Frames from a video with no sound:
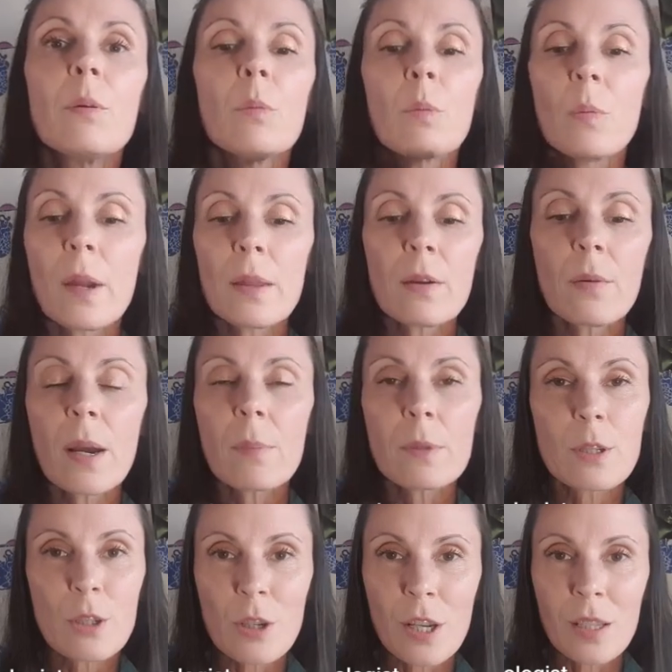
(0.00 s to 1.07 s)
whether I'm
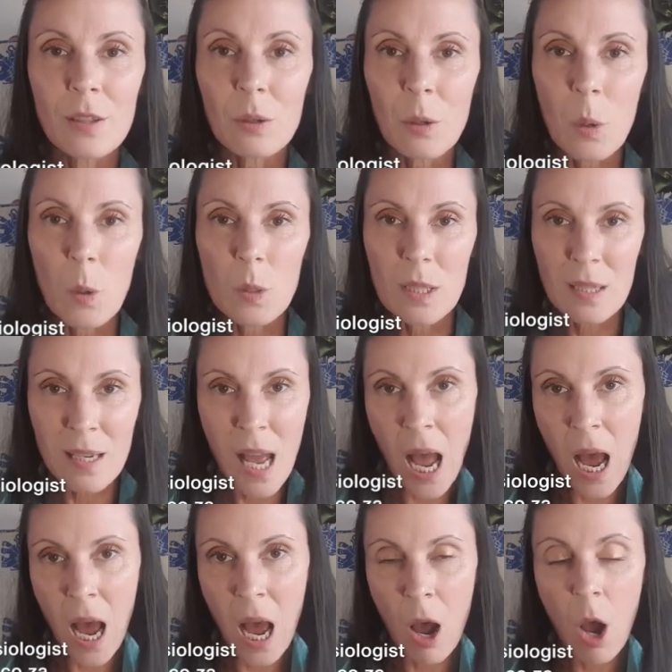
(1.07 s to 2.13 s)
doing the course
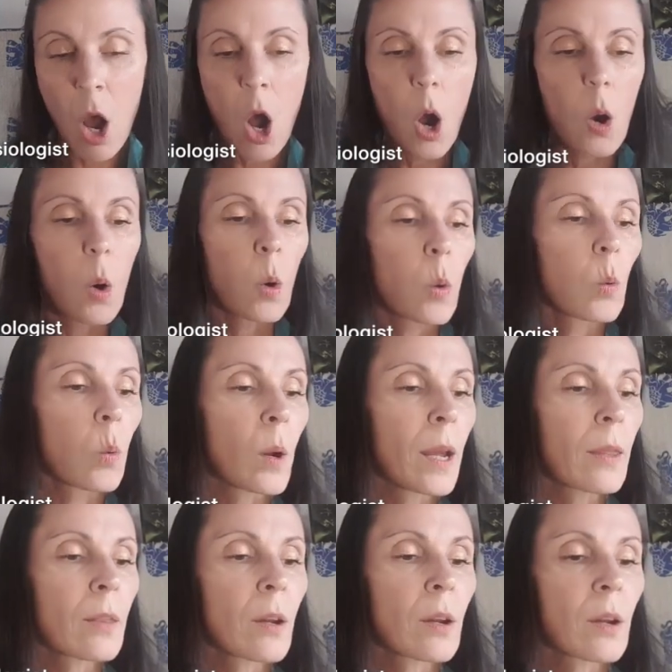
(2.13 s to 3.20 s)
now or
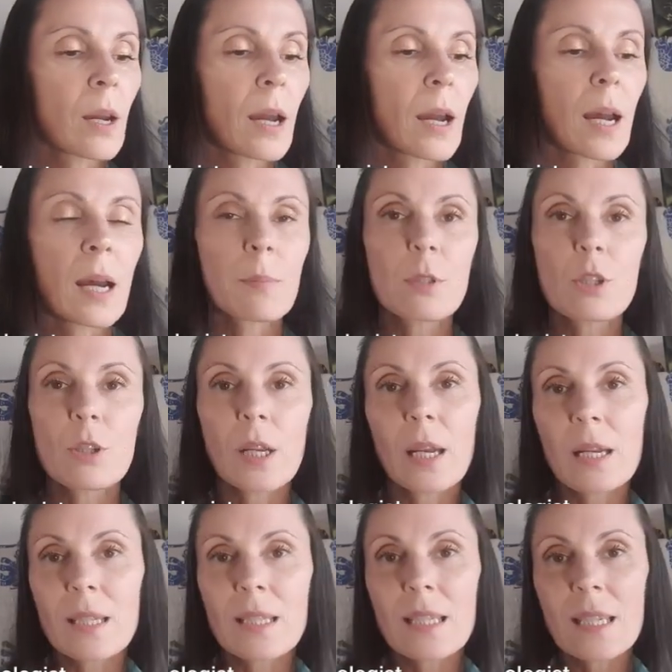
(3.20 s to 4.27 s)
whether I'm doing it
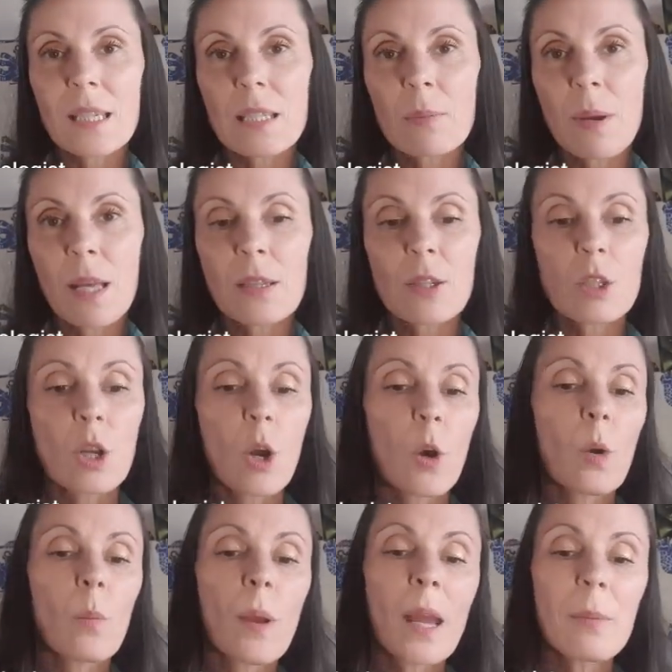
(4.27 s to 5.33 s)
in 6 months,
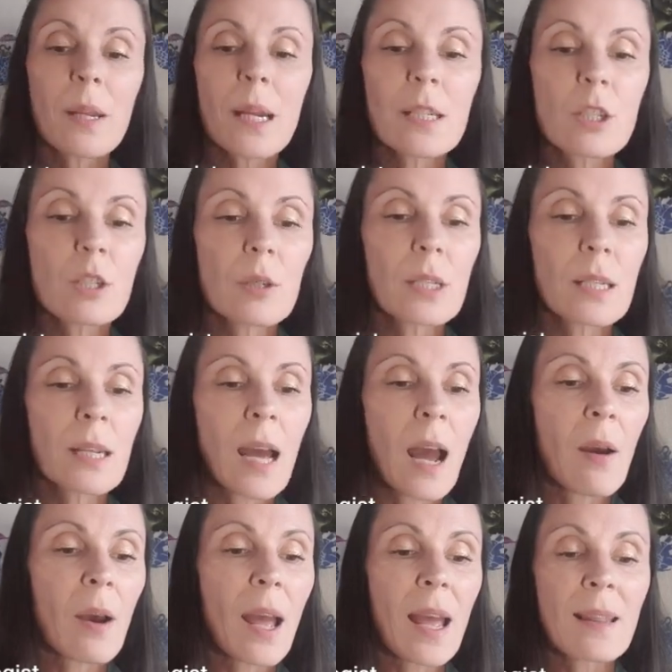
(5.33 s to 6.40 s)
or maybe I do it
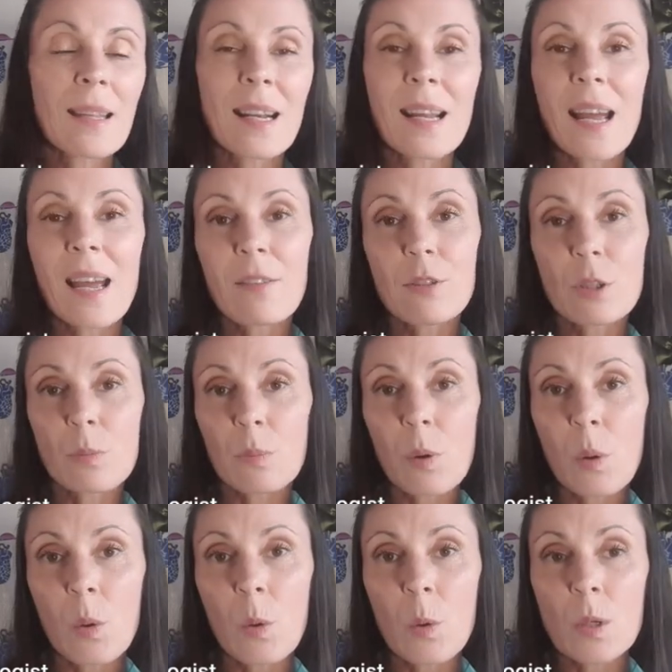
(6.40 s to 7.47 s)
now and then I have to
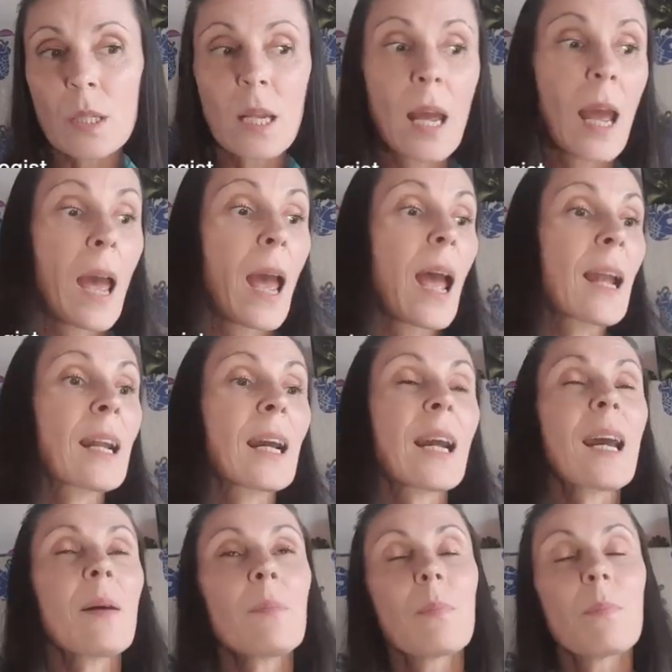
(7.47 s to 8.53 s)
pause and I
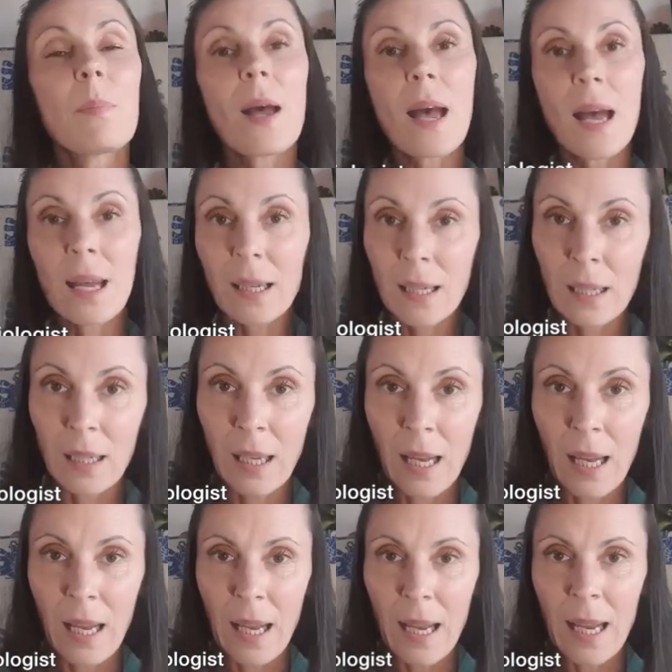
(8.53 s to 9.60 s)
come back
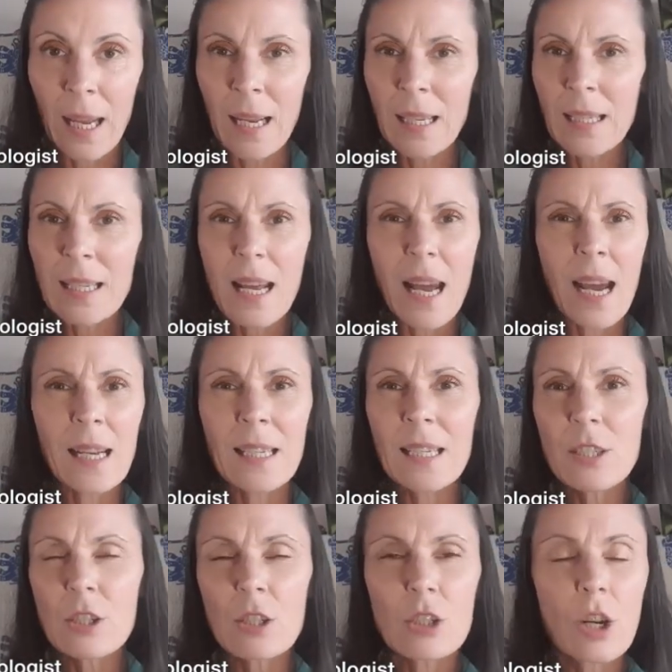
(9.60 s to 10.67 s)
and I need
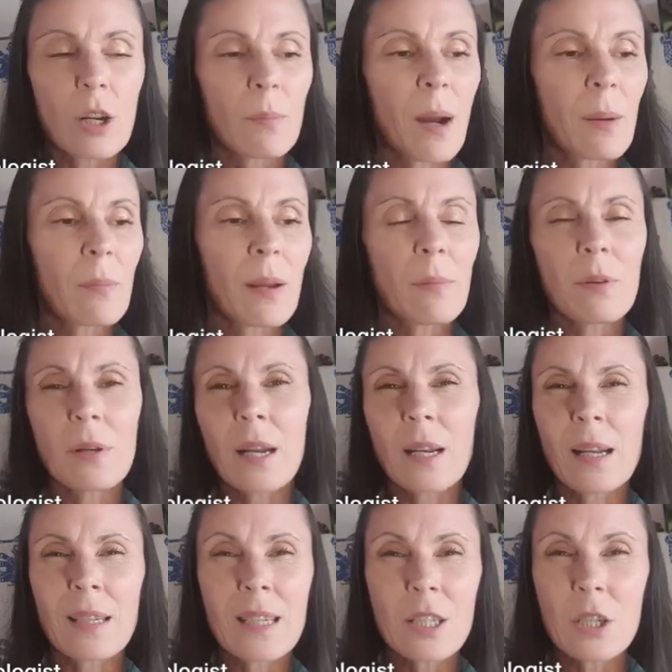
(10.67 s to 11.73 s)
to jog my memory and I
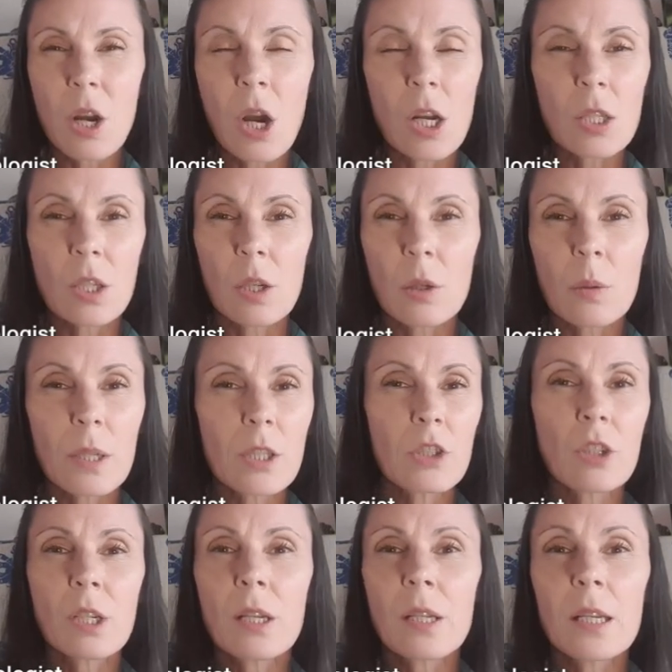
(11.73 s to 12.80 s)
need to ask a
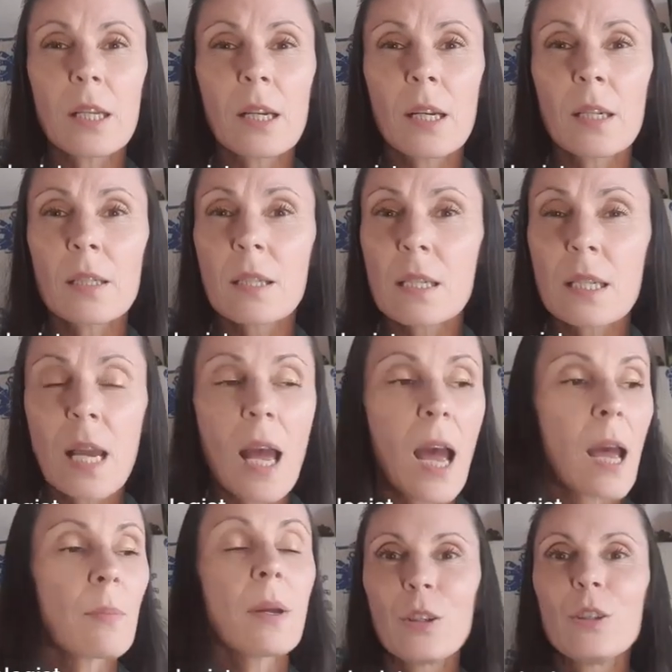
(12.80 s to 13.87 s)
question in a year's
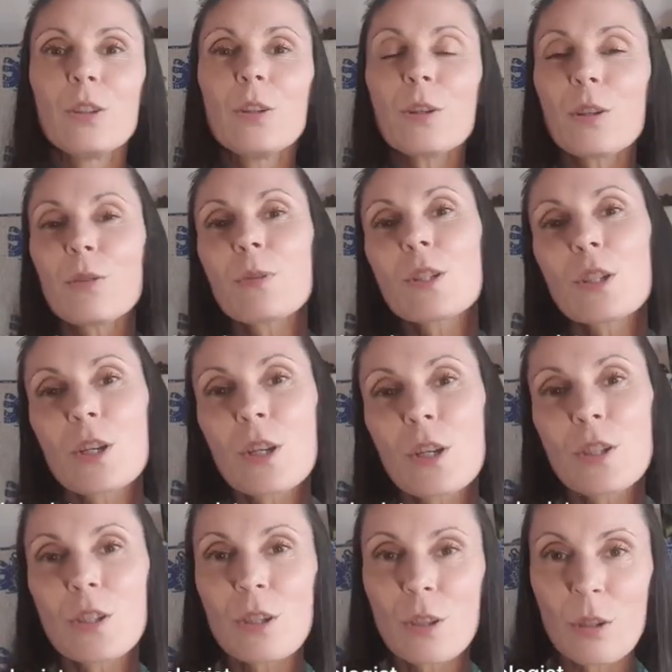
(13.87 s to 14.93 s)
time. You can return
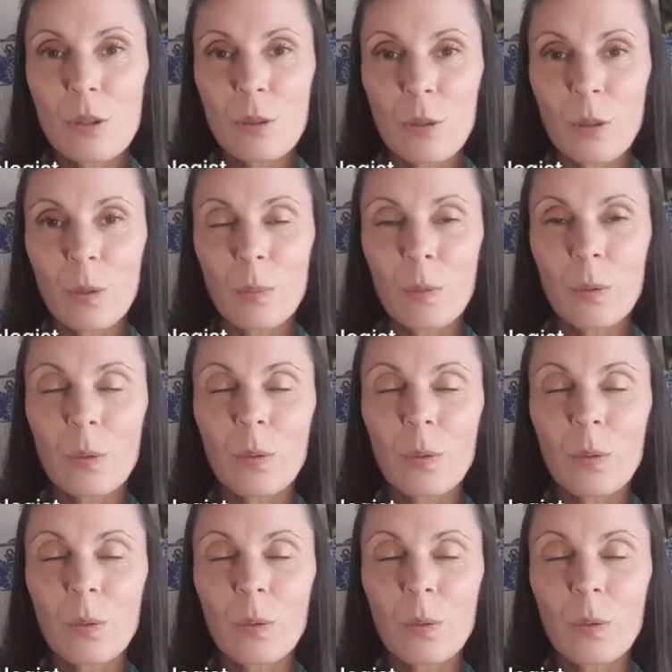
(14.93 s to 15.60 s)
to the group